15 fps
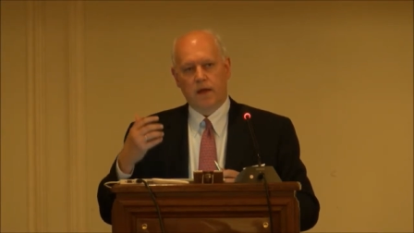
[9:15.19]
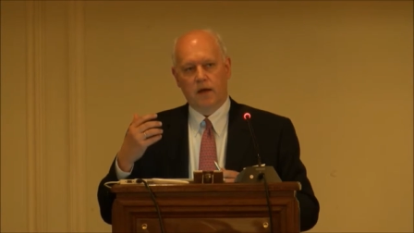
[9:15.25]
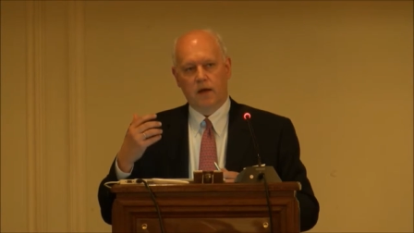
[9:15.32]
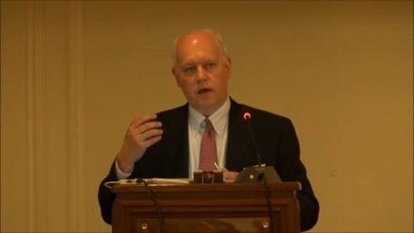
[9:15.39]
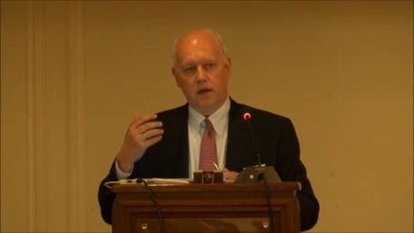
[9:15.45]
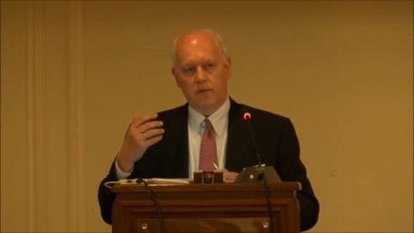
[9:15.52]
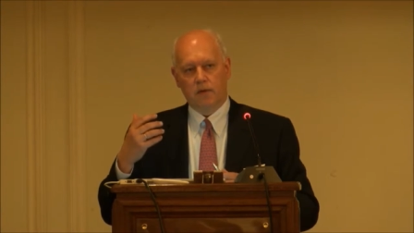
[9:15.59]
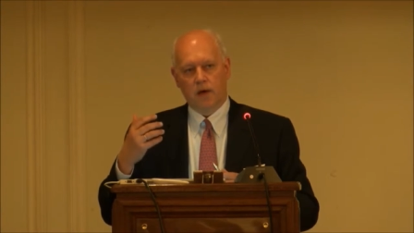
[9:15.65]

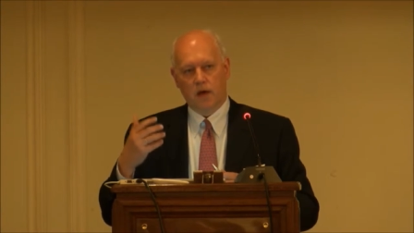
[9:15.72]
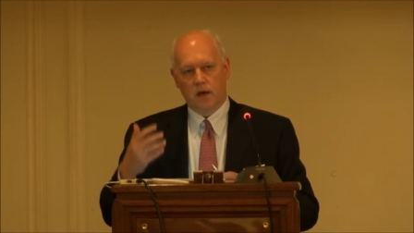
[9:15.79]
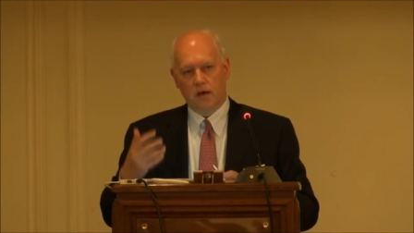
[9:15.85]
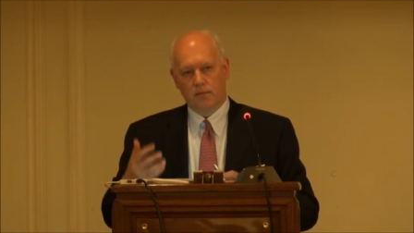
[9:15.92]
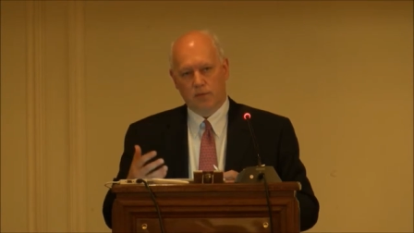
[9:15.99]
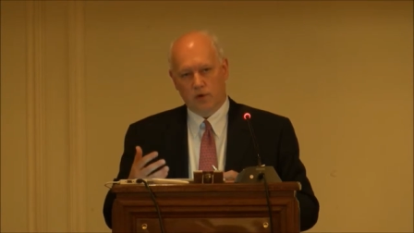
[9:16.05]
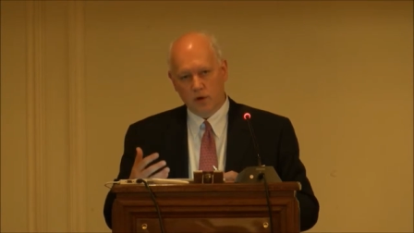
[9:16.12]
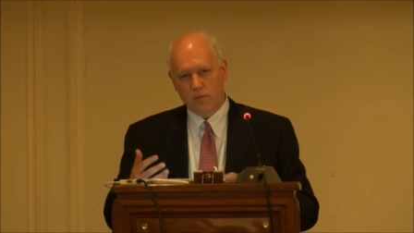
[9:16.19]
uh,
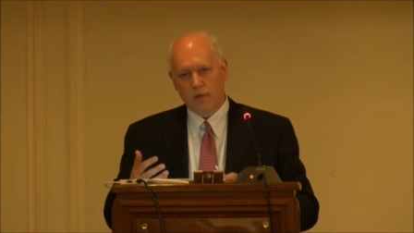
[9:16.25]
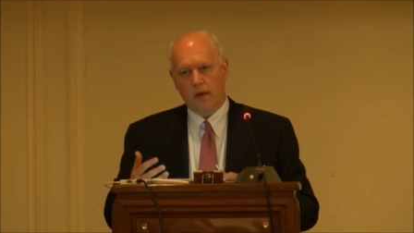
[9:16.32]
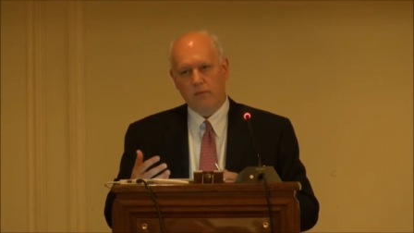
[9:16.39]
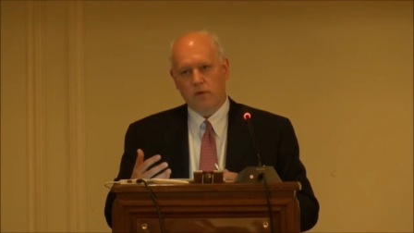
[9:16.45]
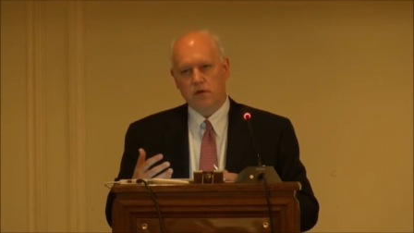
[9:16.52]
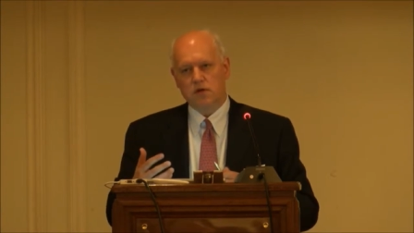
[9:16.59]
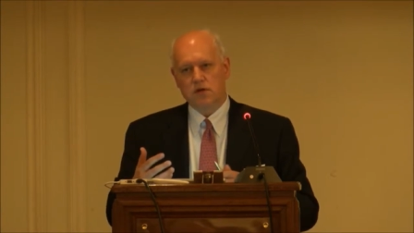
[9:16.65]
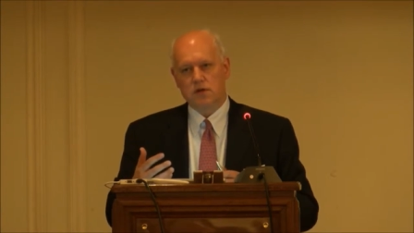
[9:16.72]
uh, board
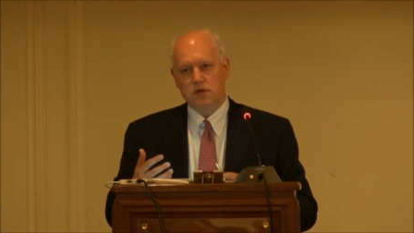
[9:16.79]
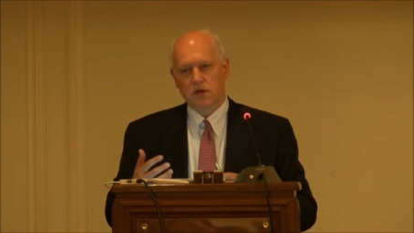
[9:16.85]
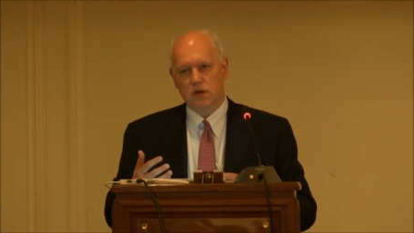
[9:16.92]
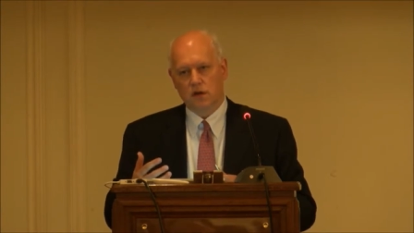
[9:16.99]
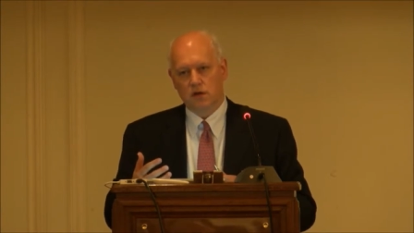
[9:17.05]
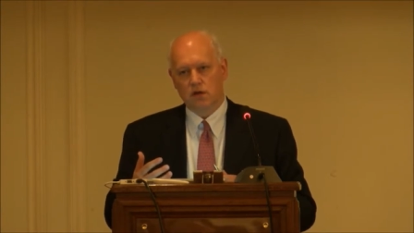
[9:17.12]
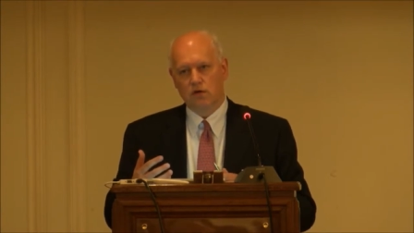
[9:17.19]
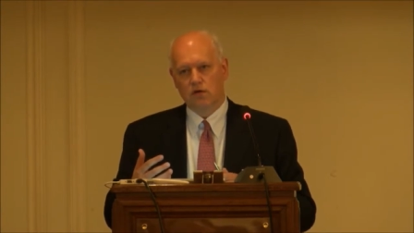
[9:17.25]
members, you
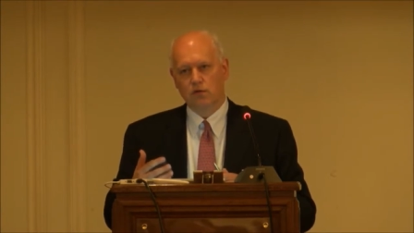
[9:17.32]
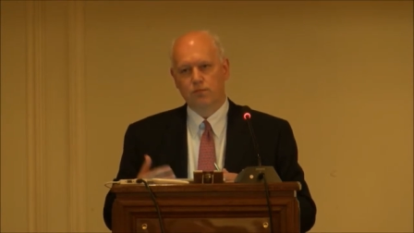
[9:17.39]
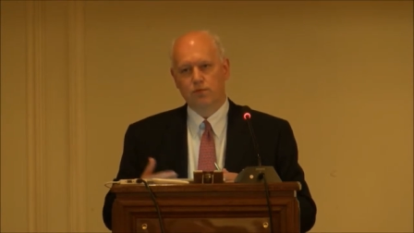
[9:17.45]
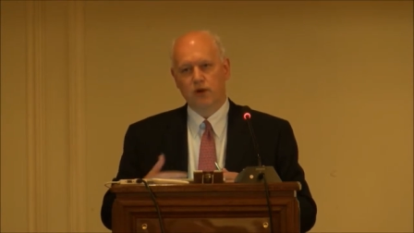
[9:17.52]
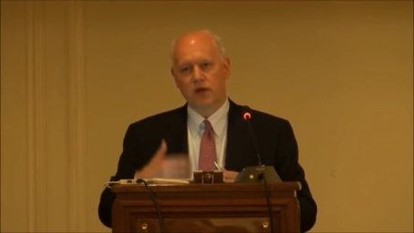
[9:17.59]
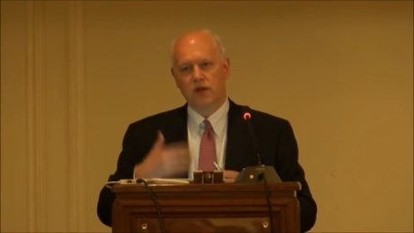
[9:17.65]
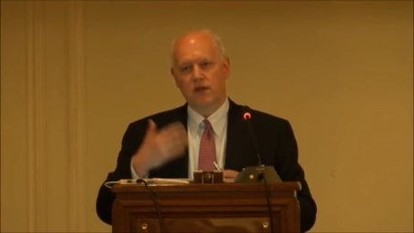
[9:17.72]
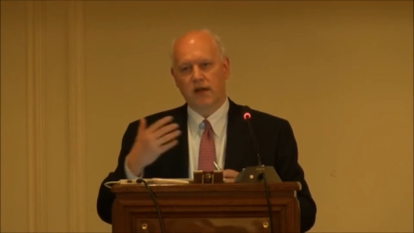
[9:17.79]
know, who
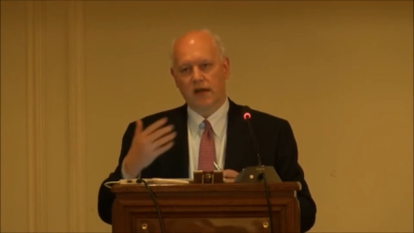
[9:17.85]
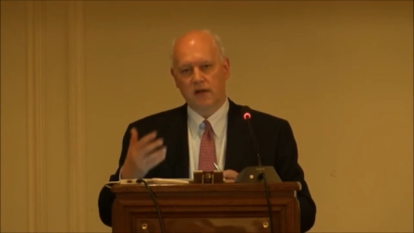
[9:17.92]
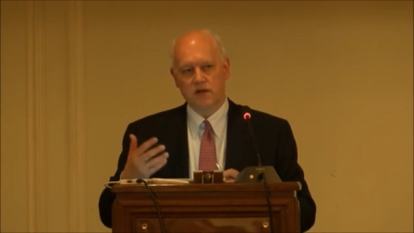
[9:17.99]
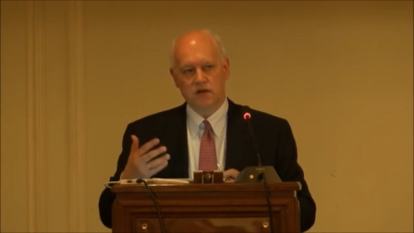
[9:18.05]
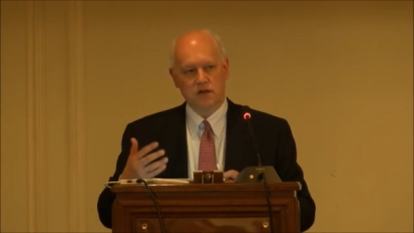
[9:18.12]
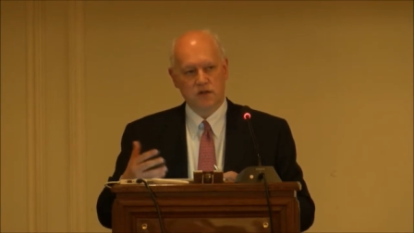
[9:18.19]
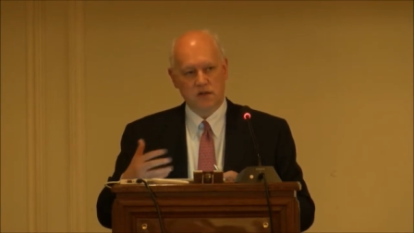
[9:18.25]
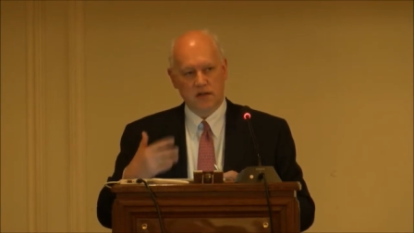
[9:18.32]
bring
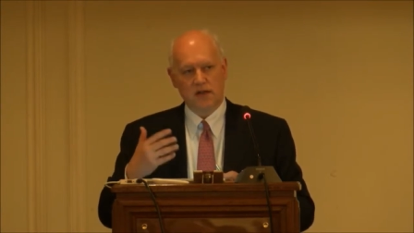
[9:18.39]
intelligence.